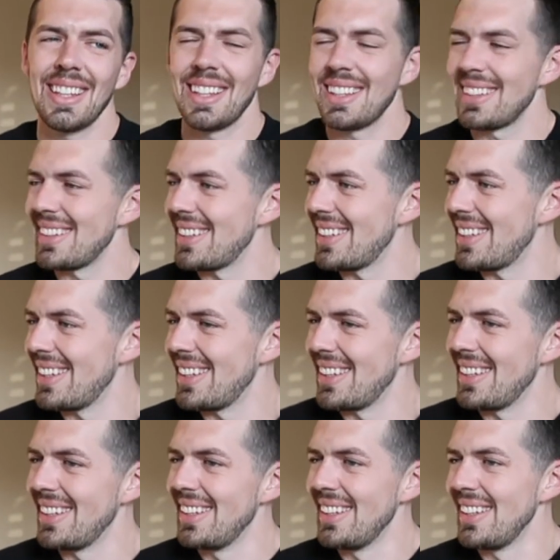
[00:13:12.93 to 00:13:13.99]

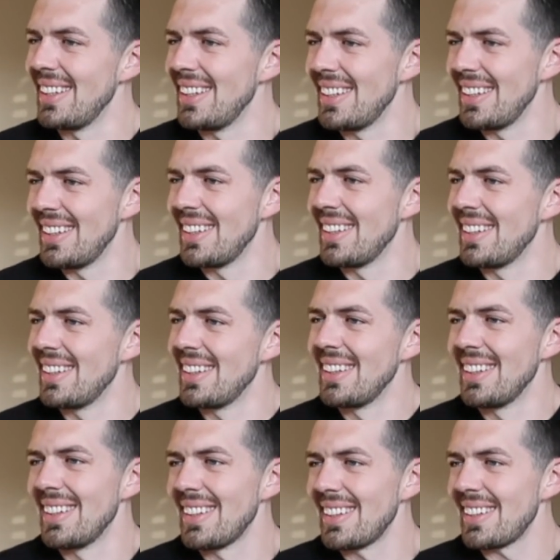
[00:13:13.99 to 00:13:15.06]

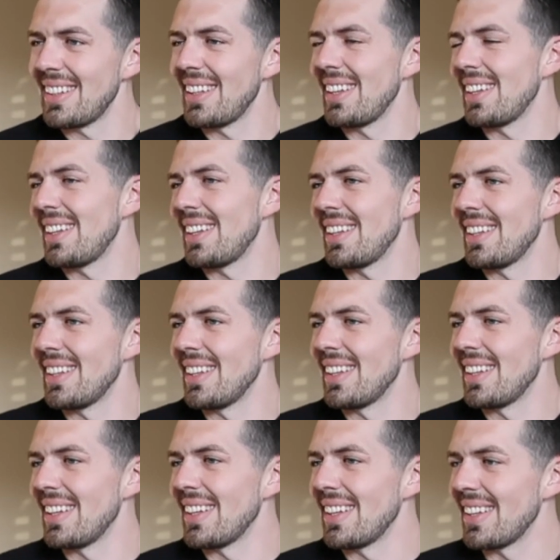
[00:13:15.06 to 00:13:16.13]

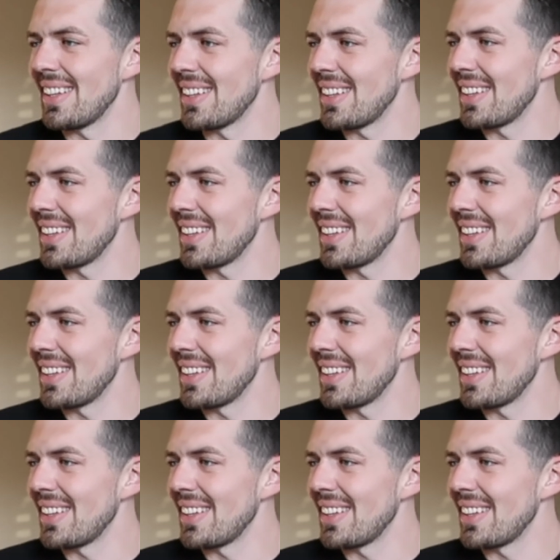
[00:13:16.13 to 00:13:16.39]
This person isn't speaking.